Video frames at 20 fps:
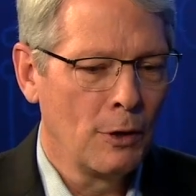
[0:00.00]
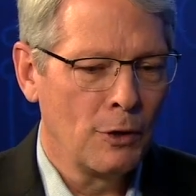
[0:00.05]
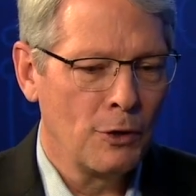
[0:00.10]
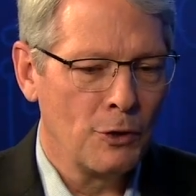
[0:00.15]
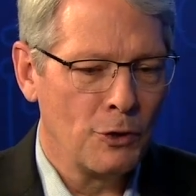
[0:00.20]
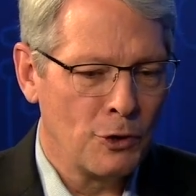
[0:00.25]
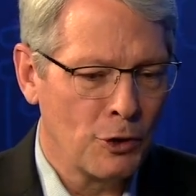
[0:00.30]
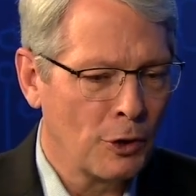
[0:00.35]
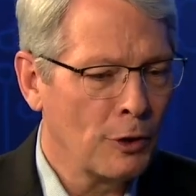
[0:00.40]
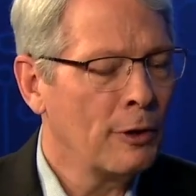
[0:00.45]

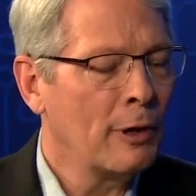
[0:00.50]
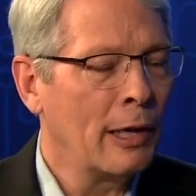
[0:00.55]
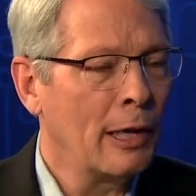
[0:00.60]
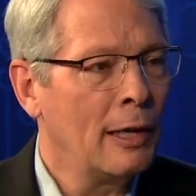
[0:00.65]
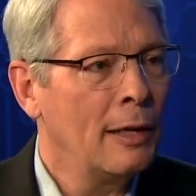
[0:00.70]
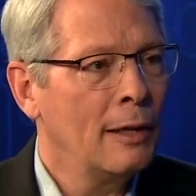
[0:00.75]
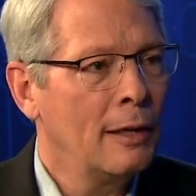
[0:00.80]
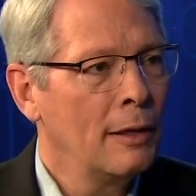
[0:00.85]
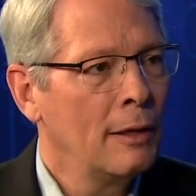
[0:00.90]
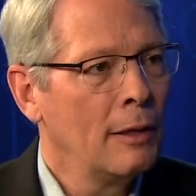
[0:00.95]

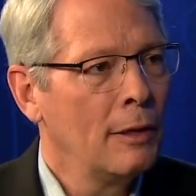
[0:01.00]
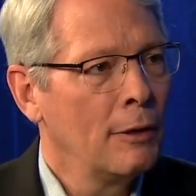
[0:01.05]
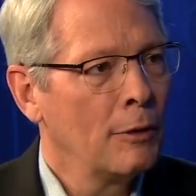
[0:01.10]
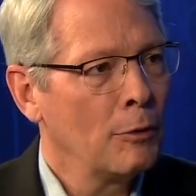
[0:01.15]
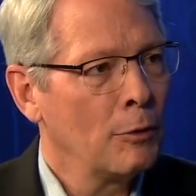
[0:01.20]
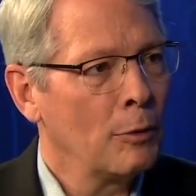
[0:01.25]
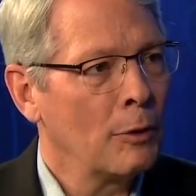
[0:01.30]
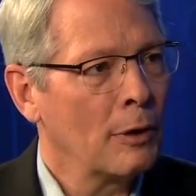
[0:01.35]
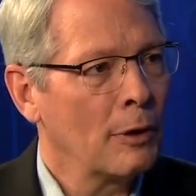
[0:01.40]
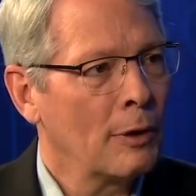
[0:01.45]
journey
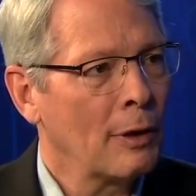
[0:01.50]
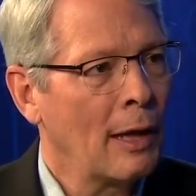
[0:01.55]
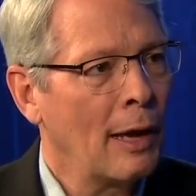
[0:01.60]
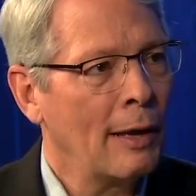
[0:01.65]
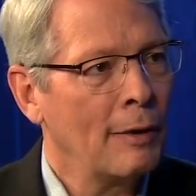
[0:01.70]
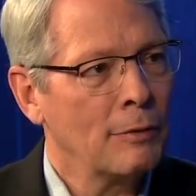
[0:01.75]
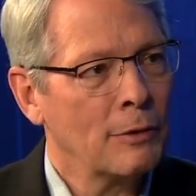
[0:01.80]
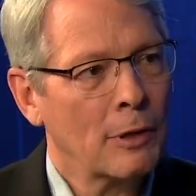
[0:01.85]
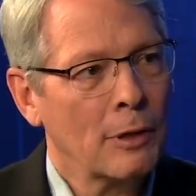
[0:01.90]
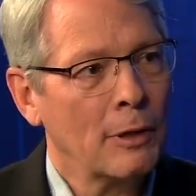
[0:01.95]
through their
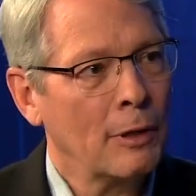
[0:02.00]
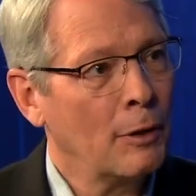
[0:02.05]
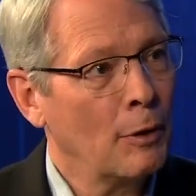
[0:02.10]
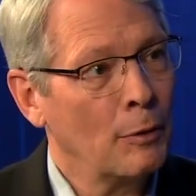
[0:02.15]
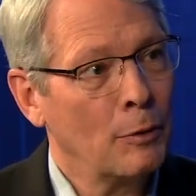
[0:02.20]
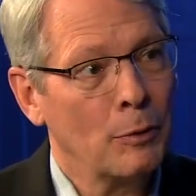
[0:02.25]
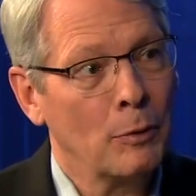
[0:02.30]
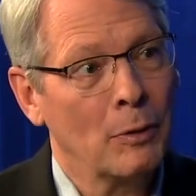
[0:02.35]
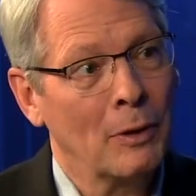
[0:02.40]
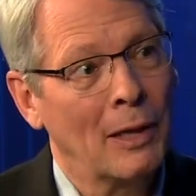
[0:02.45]
life is going to go
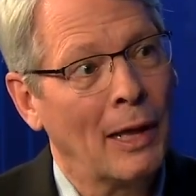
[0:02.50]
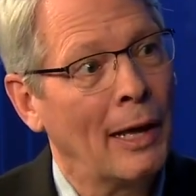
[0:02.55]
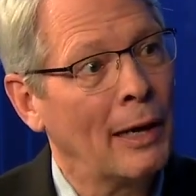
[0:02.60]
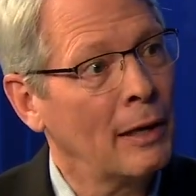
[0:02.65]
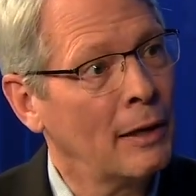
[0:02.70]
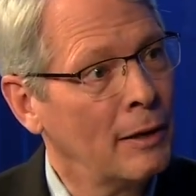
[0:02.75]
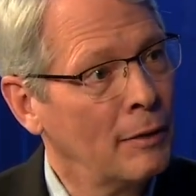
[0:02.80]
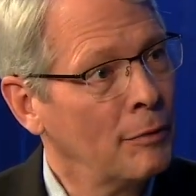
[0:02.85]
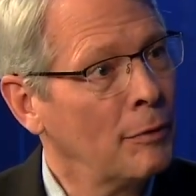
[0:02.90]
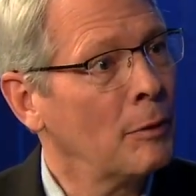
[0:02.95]
through a lot of
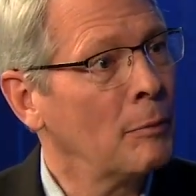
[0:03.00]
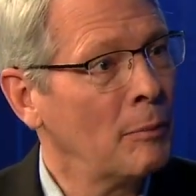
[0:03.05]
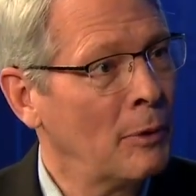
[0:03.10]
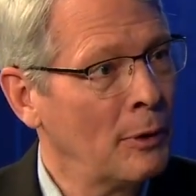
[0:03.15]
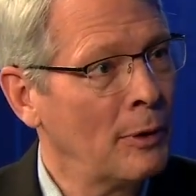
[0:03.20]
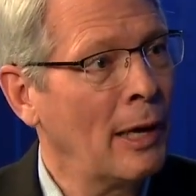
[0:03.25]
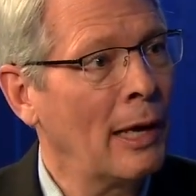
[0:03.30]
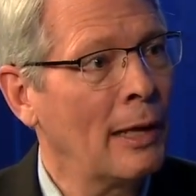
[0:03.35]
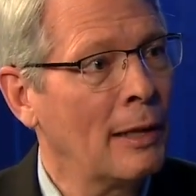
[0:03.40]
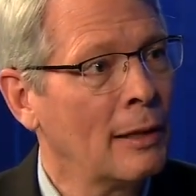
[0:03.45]
different
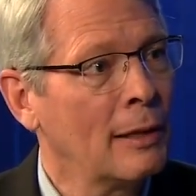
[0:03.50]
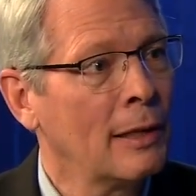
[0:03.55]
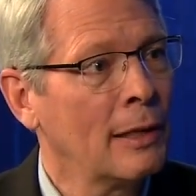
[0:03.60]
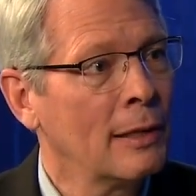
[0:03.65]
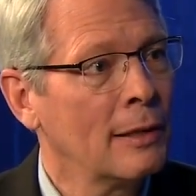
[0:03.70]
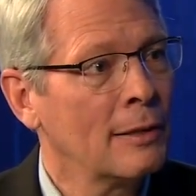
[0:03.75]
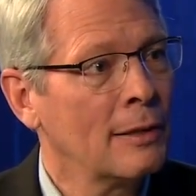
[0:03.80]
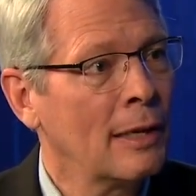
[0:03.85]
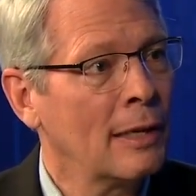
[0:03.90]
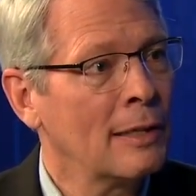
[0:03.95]

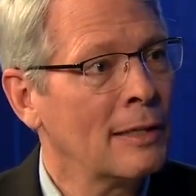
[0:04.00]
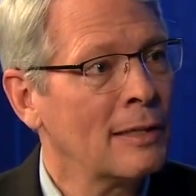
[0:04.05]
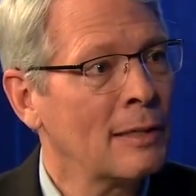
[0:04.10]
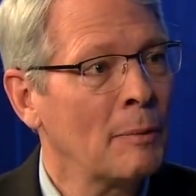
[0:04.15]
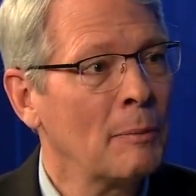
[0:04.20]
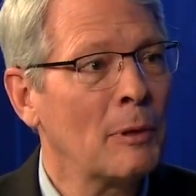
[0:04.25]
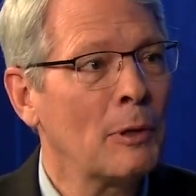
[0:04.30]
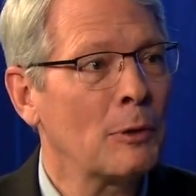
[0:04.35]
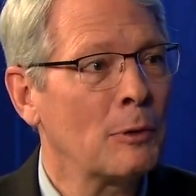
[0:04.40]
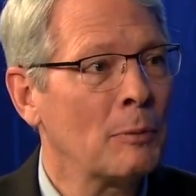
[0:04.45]
modalities, and some
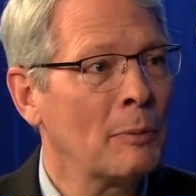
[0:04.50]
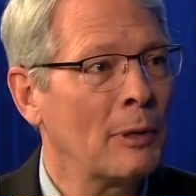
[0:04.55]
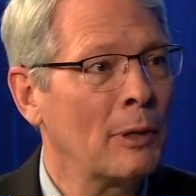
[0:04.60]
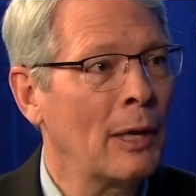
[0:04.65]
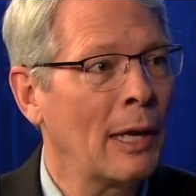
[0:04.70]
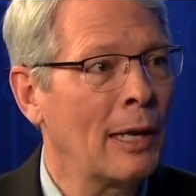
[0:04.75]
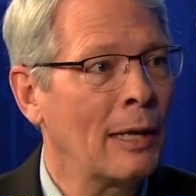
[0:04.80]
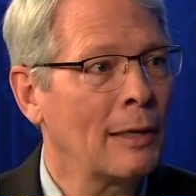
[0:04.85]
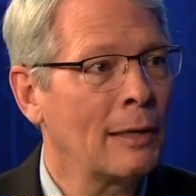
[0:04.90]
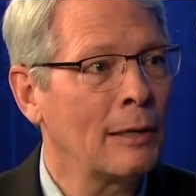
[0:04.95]
of those
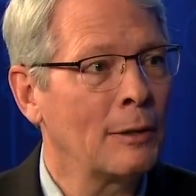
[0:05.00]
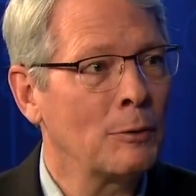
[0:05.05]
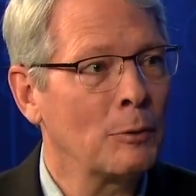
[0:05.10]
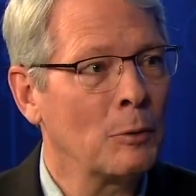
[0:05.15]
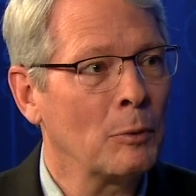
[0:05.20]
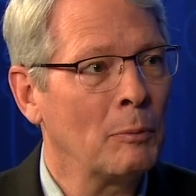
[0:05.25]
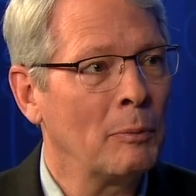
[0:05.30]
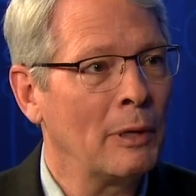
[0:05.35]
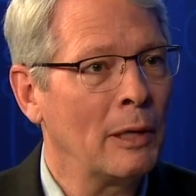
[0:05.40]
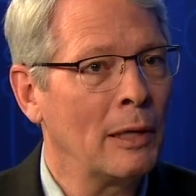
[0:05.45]
modalities
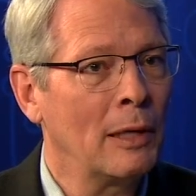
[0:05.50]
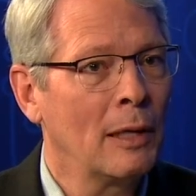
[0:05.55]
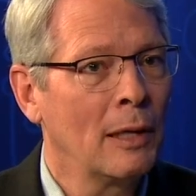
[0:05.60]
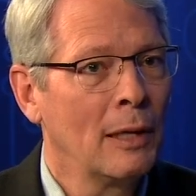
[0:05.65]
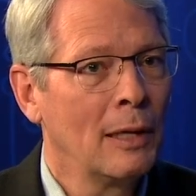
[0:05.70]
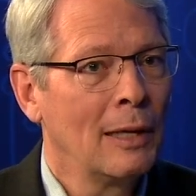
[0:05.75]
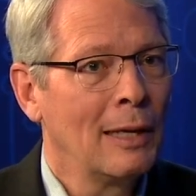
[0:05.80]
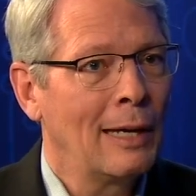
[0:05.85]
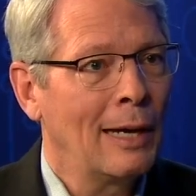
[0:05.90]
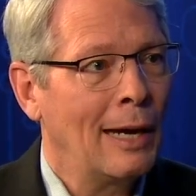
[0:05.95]
will be
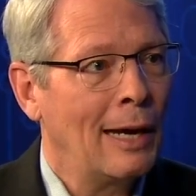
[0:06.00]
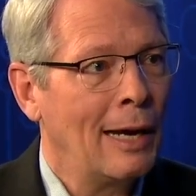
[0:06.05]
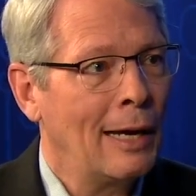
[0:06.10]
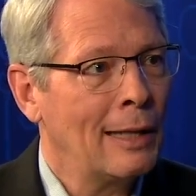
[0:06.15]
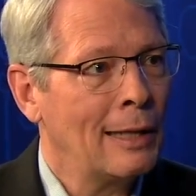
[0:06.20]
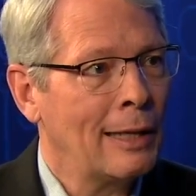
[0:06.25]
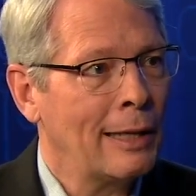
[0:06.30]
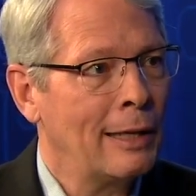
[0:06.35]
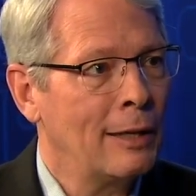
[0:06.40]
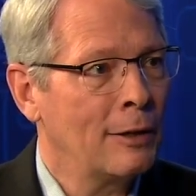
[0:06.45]

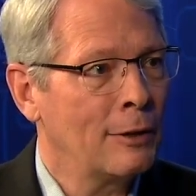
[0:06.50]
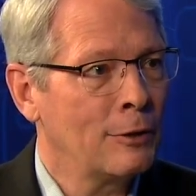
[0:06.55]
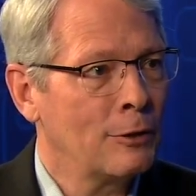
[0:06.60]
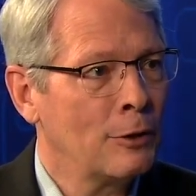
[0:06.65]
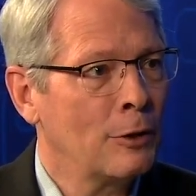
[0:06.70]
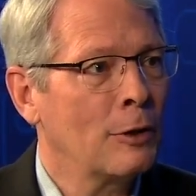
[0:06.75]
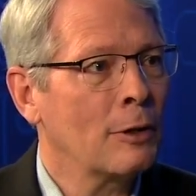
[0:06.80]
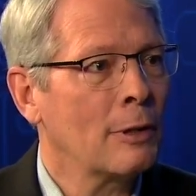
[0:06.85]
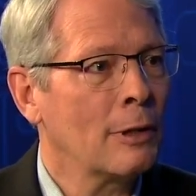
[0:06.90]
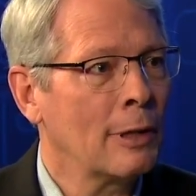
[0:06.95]
highly
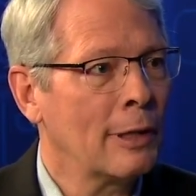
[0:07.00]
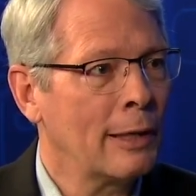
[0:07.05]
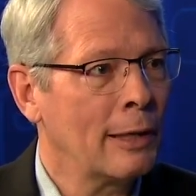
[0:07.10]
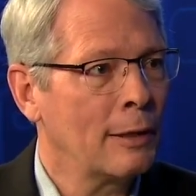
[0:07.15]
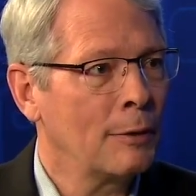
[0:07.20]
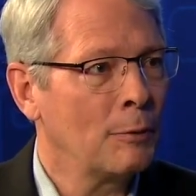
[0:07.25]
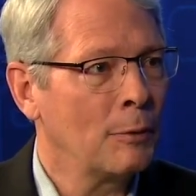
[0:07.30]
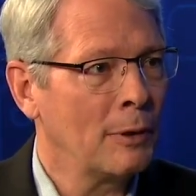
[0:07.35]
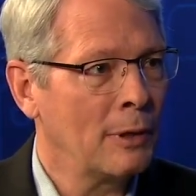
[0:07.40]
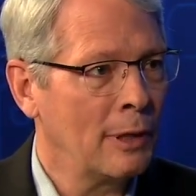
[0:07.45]

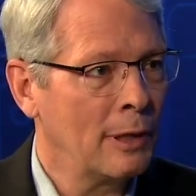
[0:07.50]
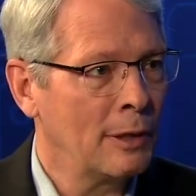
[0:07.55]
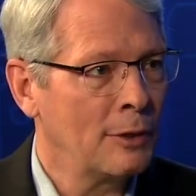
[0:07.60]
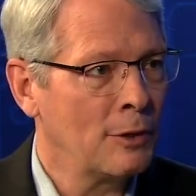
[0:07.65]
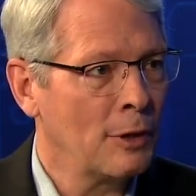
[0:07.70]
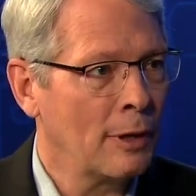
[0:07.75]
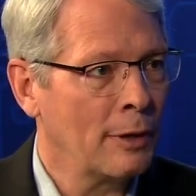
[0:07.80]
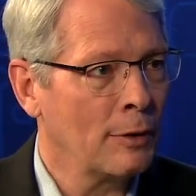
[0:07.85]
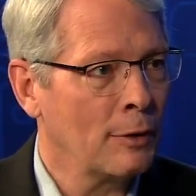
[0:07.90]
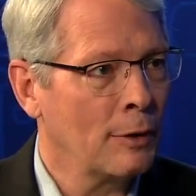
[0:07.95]
intercalated with each
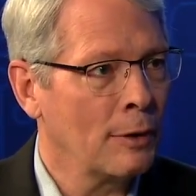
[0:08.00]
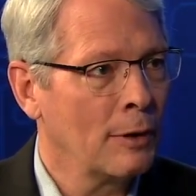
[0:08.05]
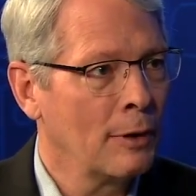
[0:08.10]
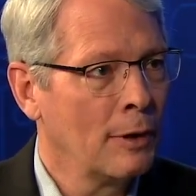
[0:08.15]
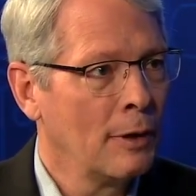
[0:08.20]
other